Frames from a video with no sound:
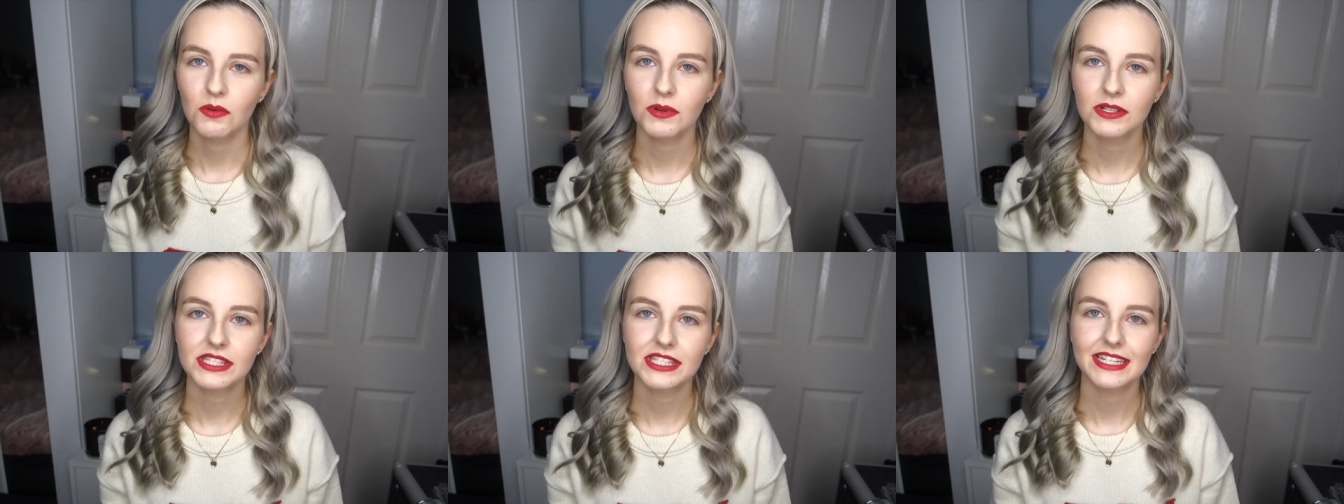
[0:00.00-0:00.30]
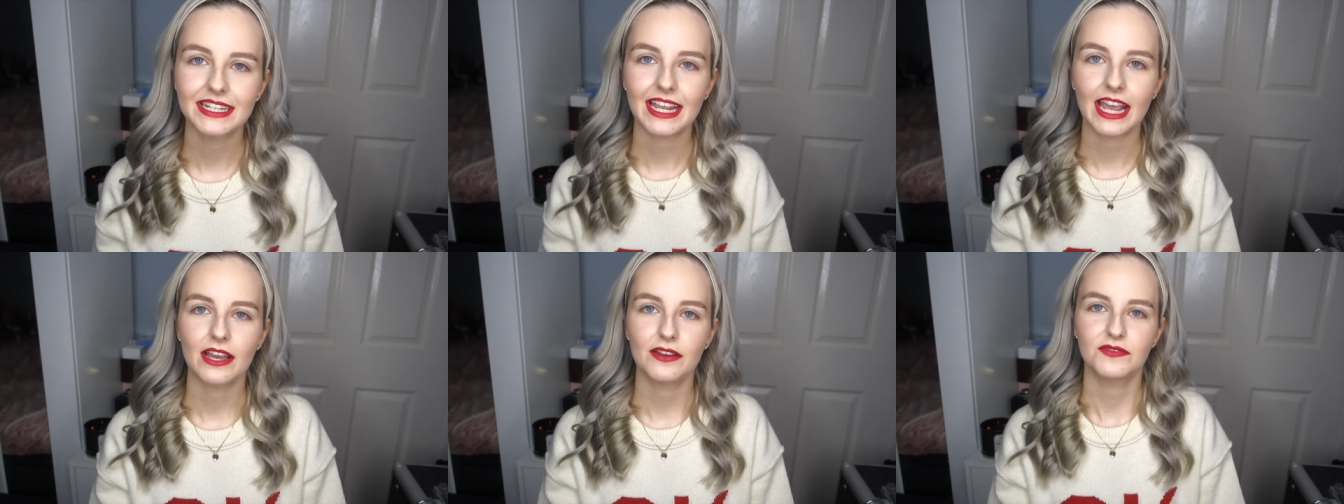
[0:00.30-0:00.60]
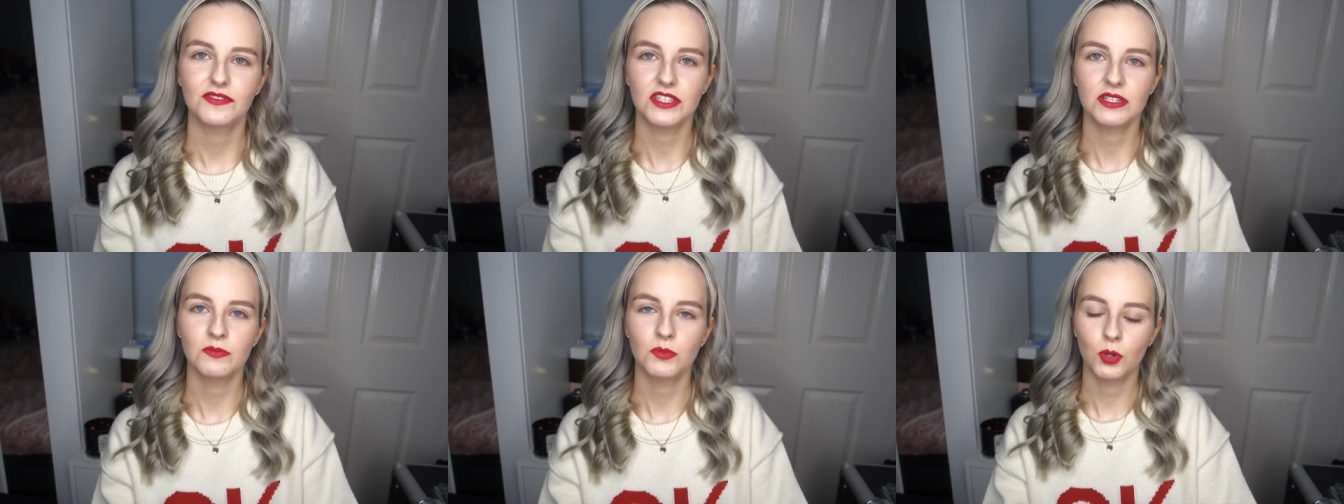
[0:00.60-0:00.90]
I wanted to get
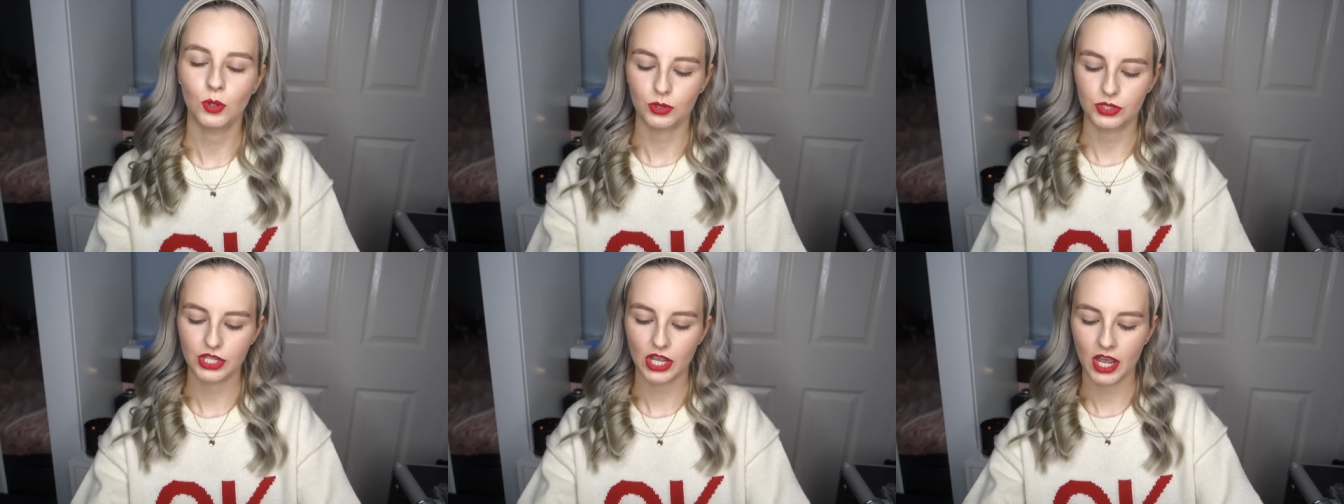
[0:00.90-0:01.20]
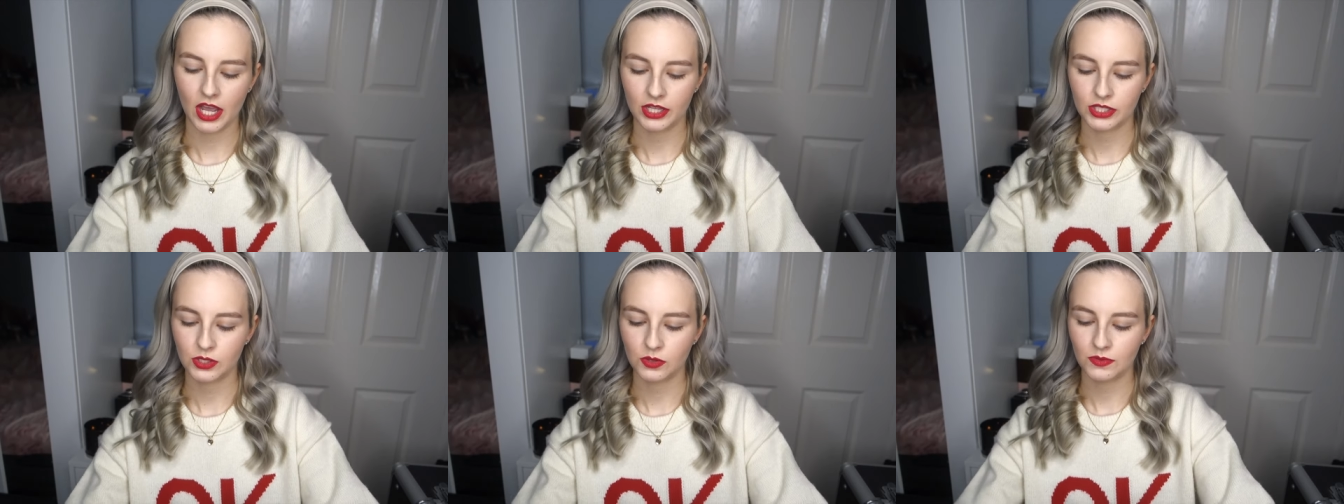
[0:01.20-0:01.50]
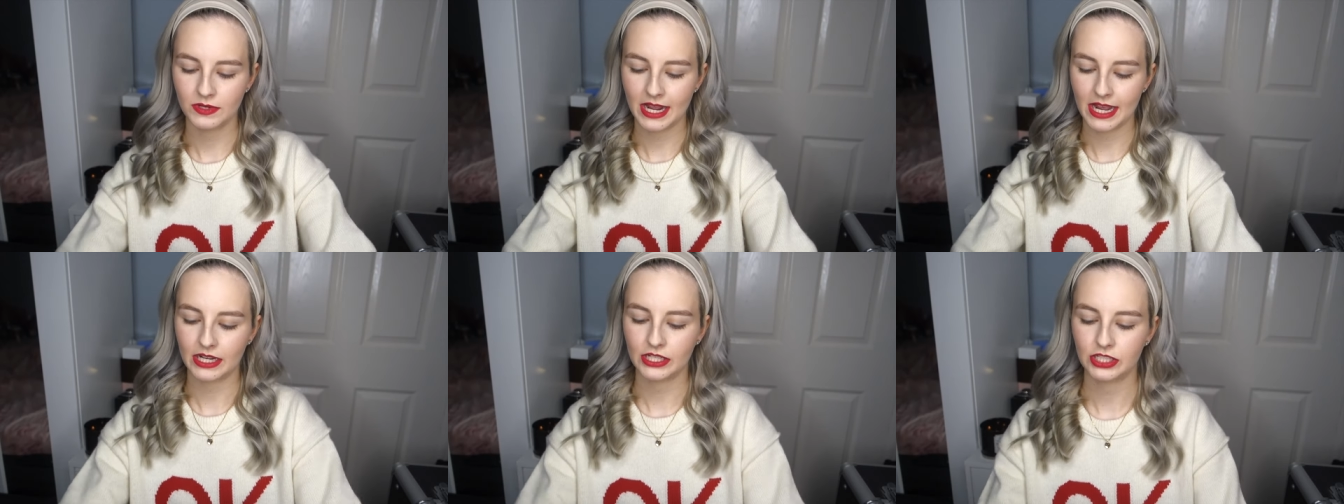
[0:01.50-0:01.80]
a few more
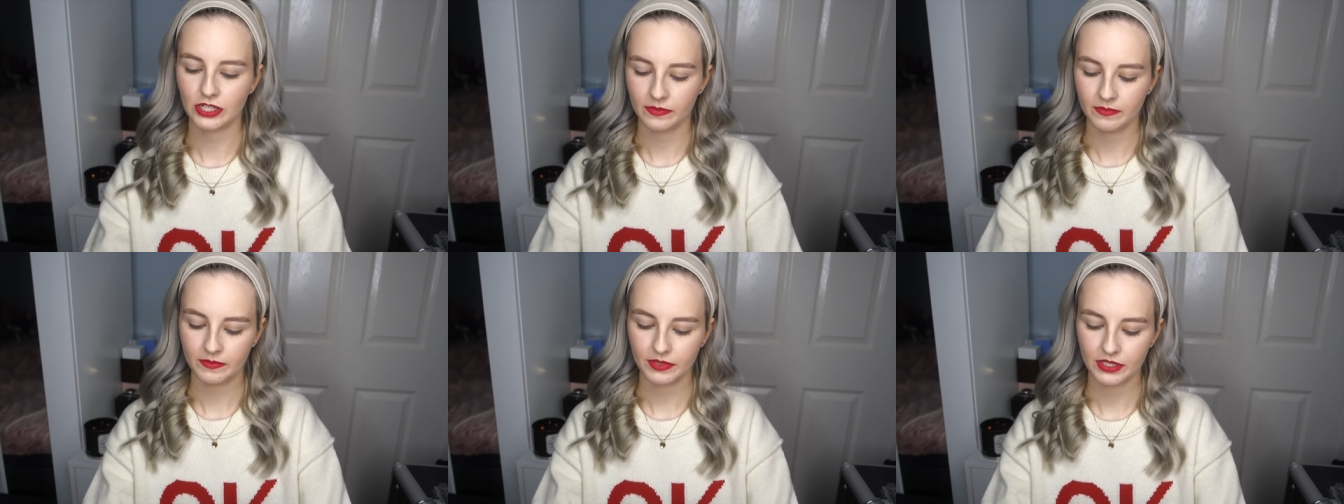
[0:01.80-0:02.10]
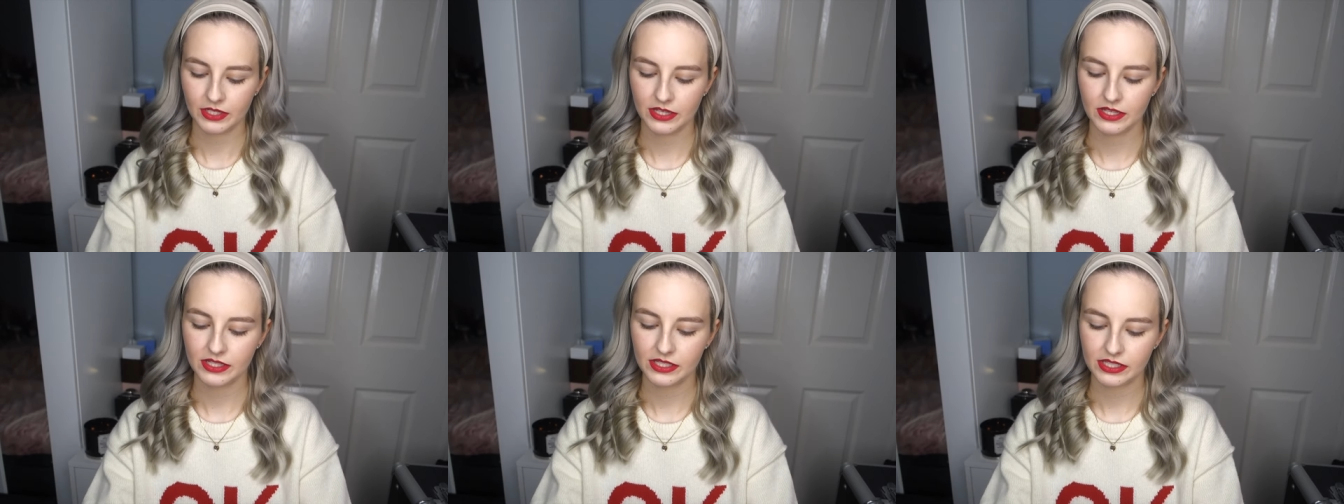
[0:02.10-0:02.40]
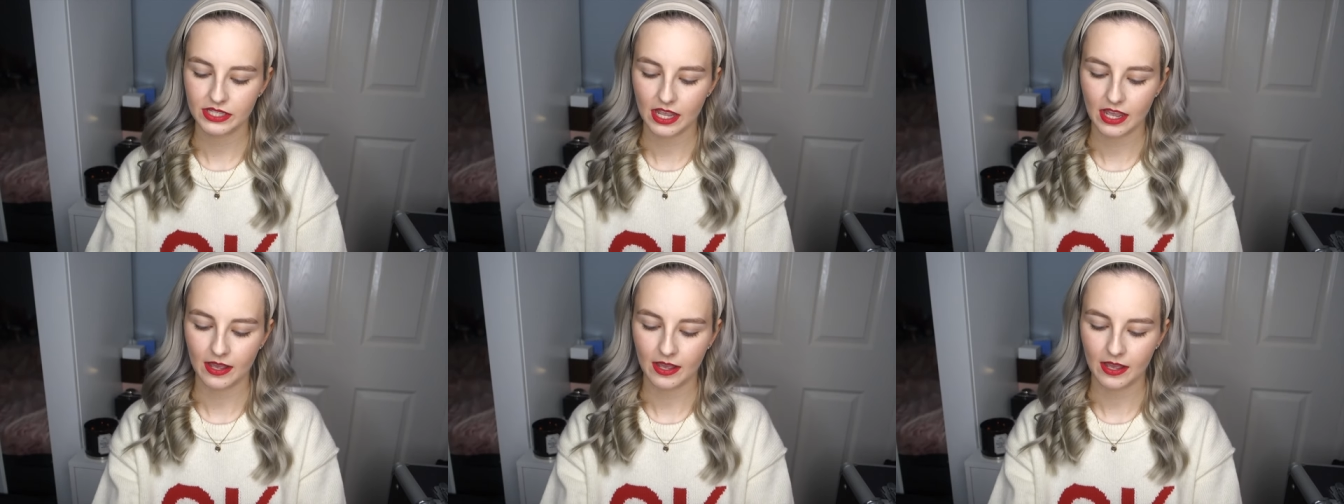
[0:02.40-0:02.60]
turtleneck jumpers.